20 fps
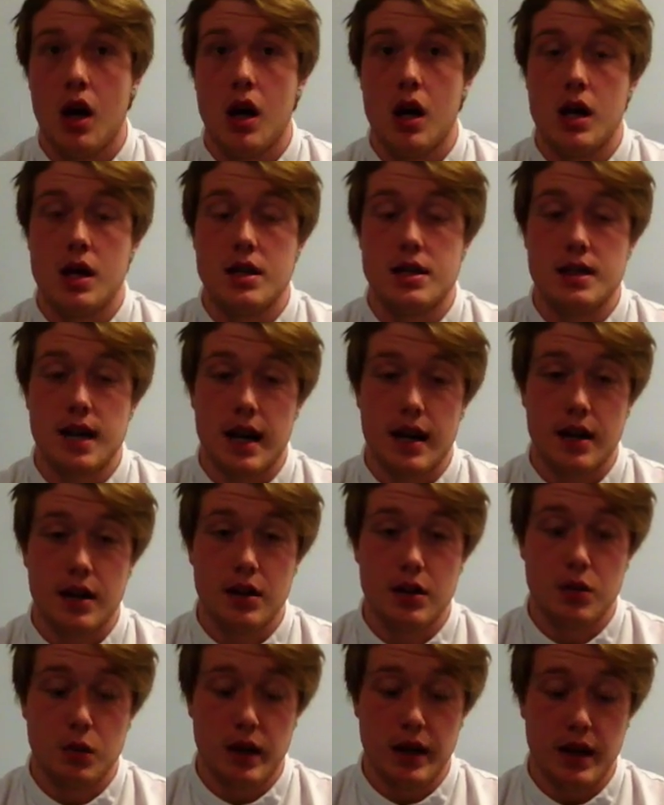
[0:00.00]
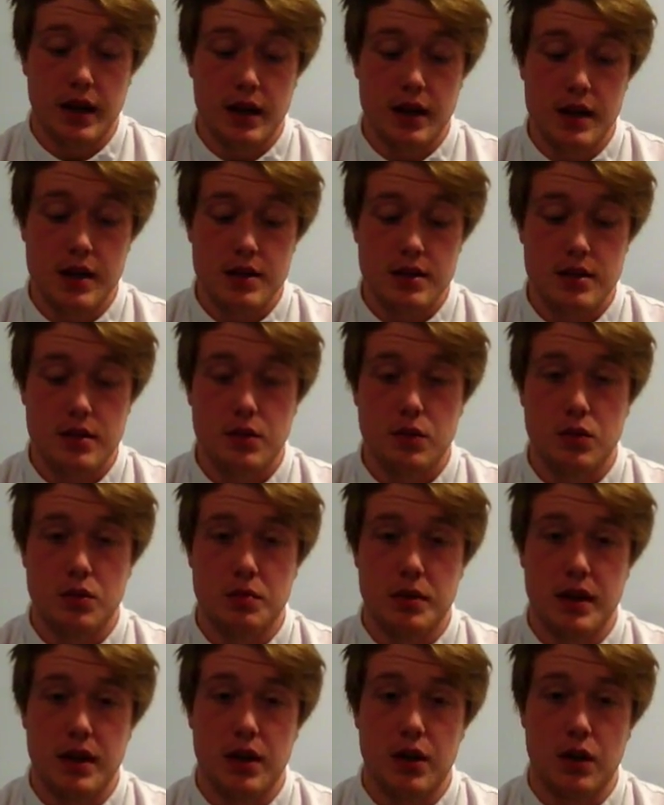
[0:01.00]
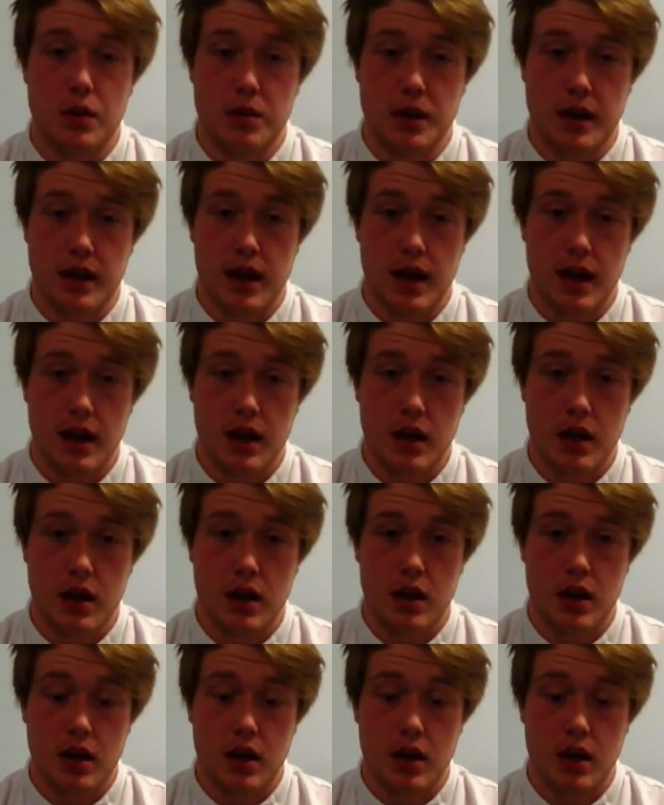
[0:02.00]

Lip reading: A second weakness would be the grubber kick,